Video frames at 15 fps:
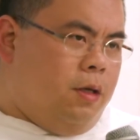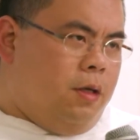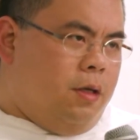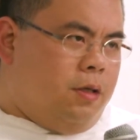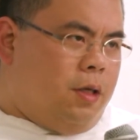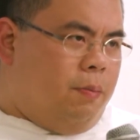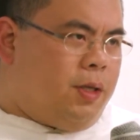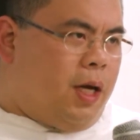
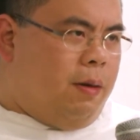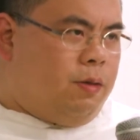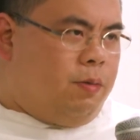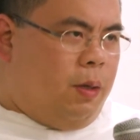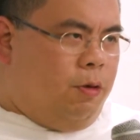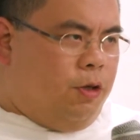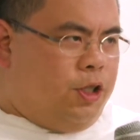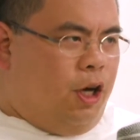Sometimes
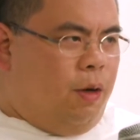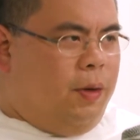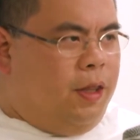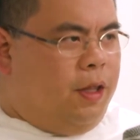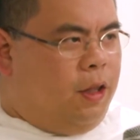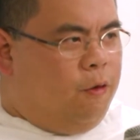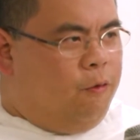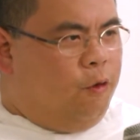people tell me
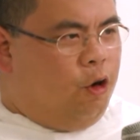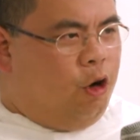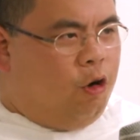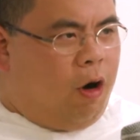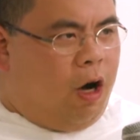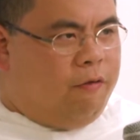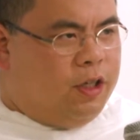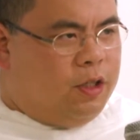that the
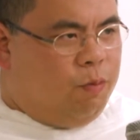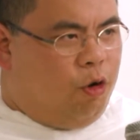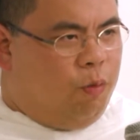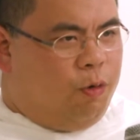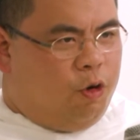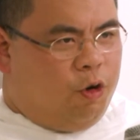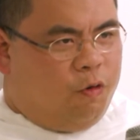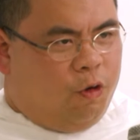photograph is more
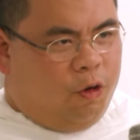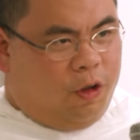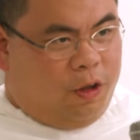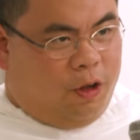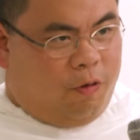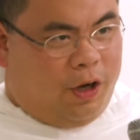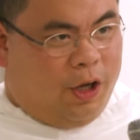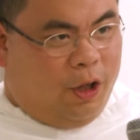beautiful than
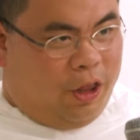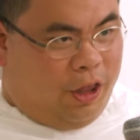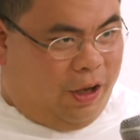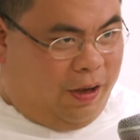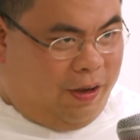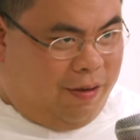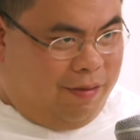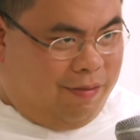the real thing,
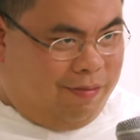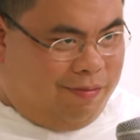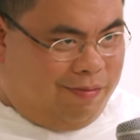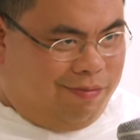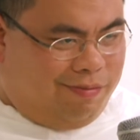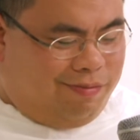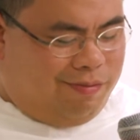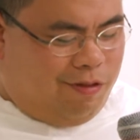
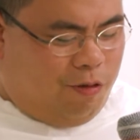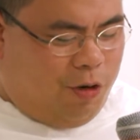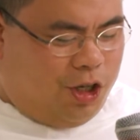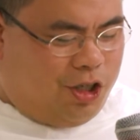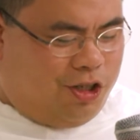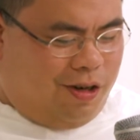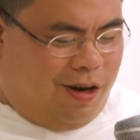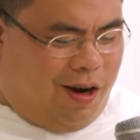
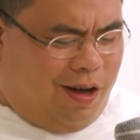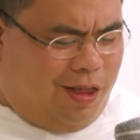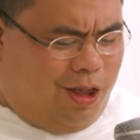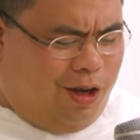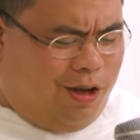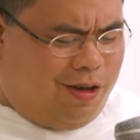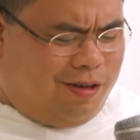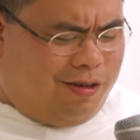which I
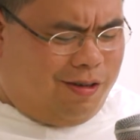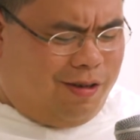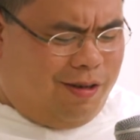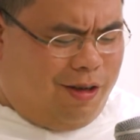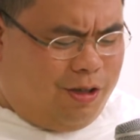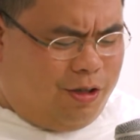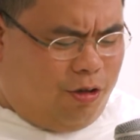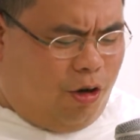think
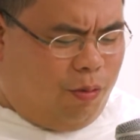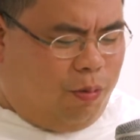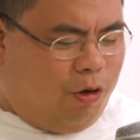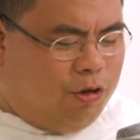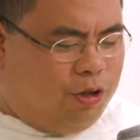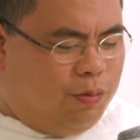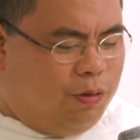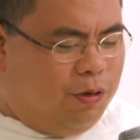is not
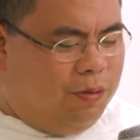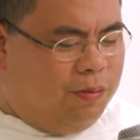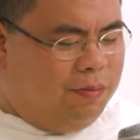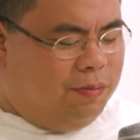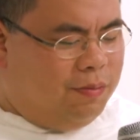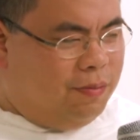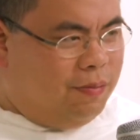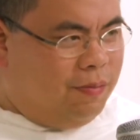possible.
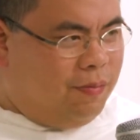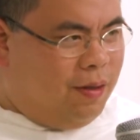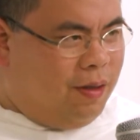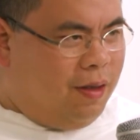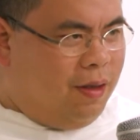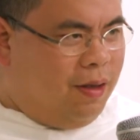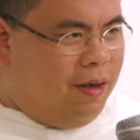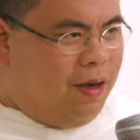
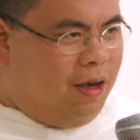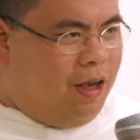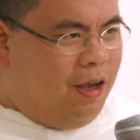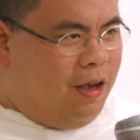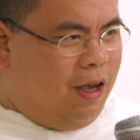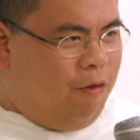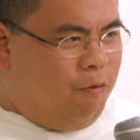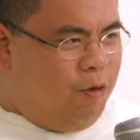
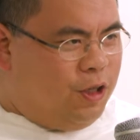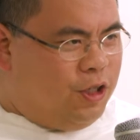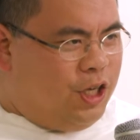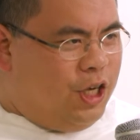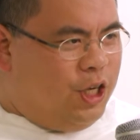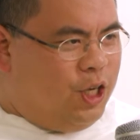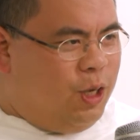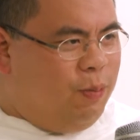If we
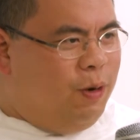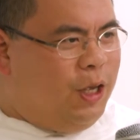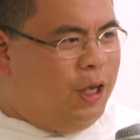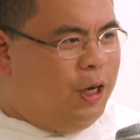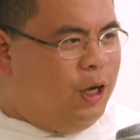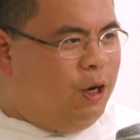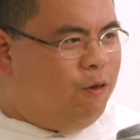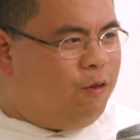see deeply
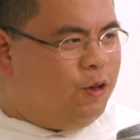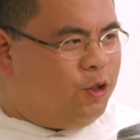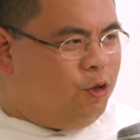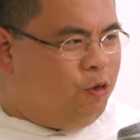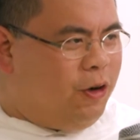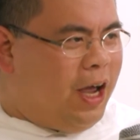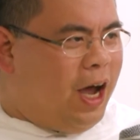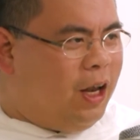enough into
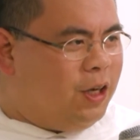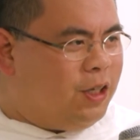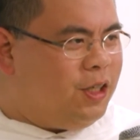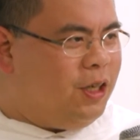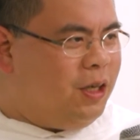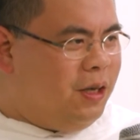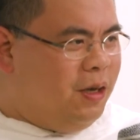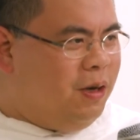
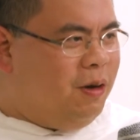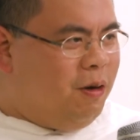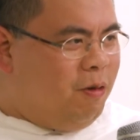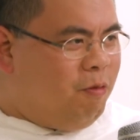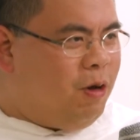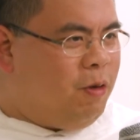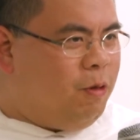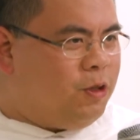reality,
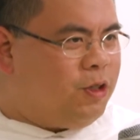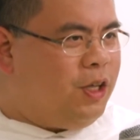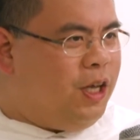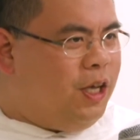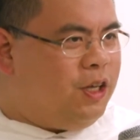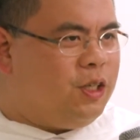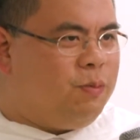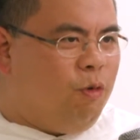we will see
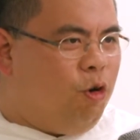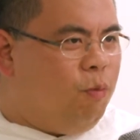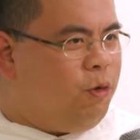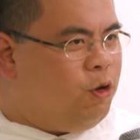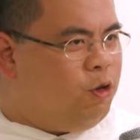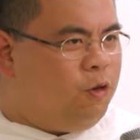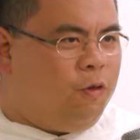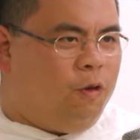it is more
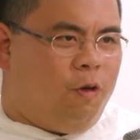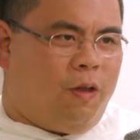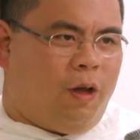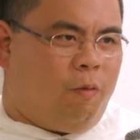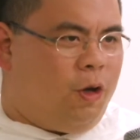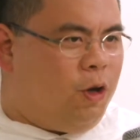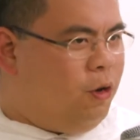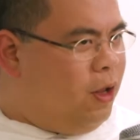beautiful than
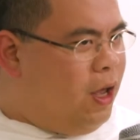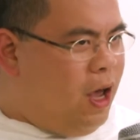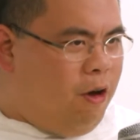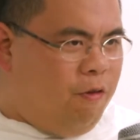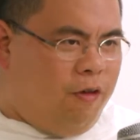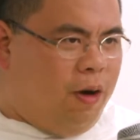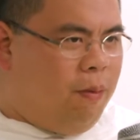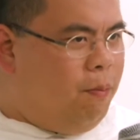we could
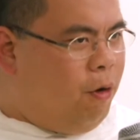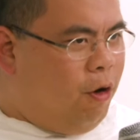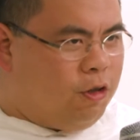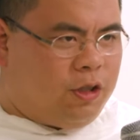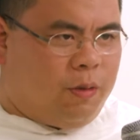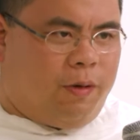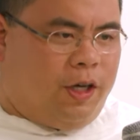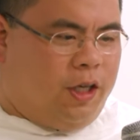ever
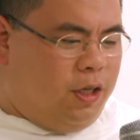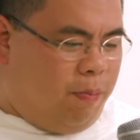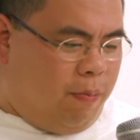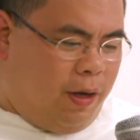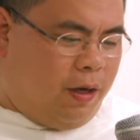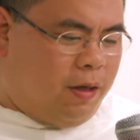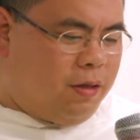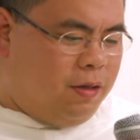possibly
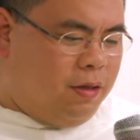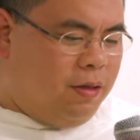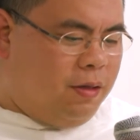depict.